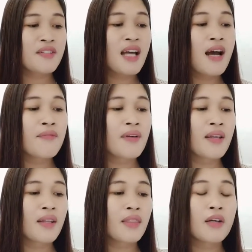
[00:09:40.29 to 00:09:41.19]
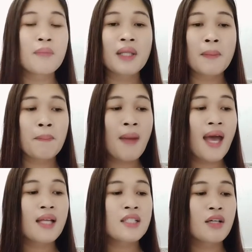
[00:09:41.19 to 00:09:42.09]
staff and determining
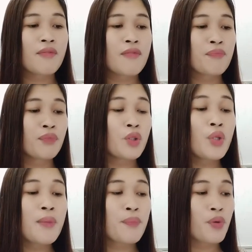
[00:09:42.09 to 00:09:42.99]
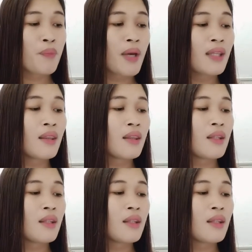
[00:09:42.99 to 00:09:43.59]
paths to improvement,